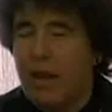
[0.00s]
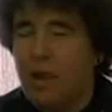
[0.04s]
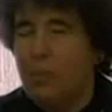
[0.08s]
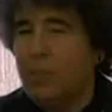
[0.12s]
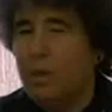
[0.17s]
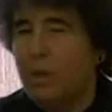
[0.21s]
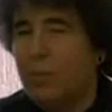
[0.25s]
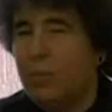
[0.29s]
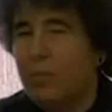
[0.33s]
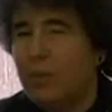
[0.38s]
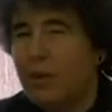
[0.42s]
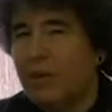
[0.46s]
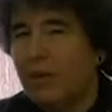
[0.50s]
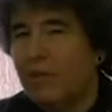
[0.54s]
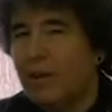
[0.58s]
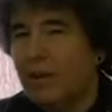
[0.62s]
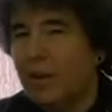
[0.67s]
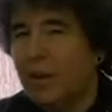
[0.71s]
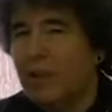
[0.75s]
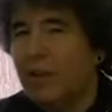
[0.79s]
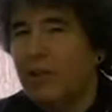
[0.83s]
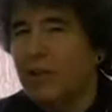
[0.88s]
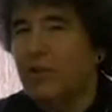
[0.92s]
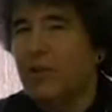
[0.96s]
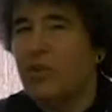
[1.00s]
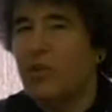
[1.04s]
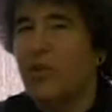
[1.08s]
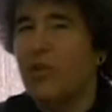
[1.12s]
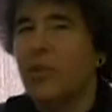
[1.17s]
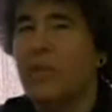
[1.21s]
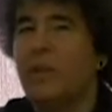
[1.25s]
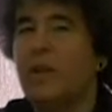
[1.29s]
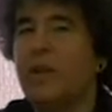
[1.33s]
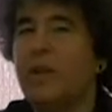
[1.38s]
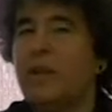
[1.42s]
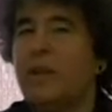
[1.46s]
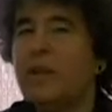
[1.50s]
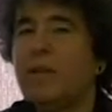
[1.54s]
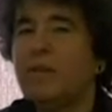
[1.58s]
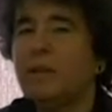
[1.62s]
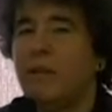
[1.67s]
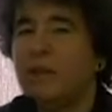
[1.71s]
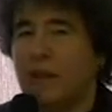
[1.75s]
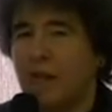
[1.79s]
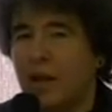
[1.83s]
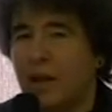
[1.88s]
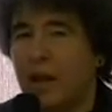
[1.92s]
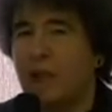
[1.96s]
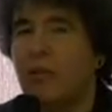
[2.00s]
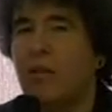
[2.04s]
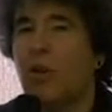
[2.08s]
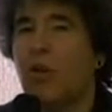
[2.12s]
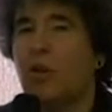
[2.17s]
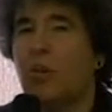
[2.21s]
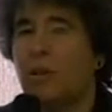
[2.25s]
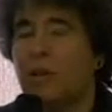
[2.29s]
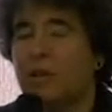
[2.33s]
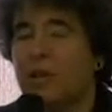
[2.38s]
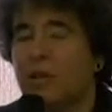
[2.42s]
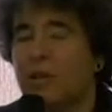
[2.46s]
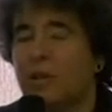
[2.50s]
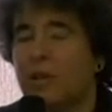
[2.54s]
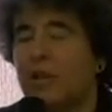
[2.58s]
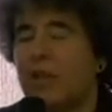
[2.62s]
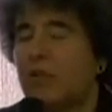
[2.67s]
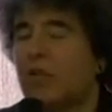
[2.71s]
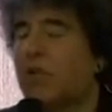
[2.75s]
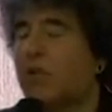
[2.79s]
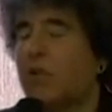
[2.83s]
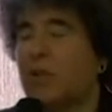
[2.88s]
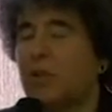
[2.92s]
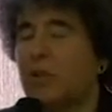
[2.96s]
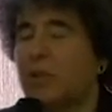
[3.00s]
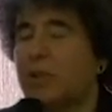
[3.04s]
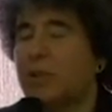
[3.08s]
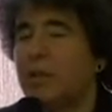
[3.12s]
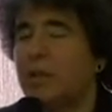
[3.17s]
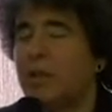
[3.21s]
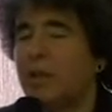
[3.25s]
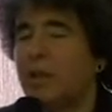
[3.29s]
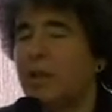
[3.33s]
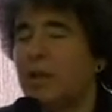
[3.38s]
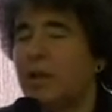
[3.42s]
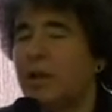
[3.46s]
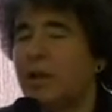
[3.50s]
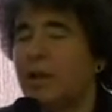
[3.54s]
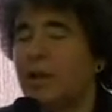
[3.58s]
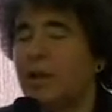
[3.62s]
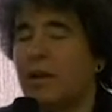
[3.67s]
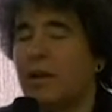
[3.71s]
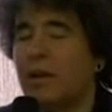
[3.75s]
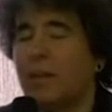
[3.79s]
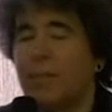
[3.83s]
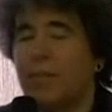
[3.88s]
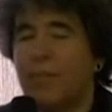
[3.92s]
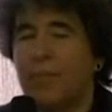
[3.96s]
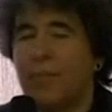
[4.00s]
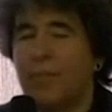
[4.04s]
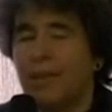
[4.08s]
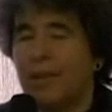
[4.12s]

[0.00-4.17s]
Pitt being very conservative and not open to interdisciplinary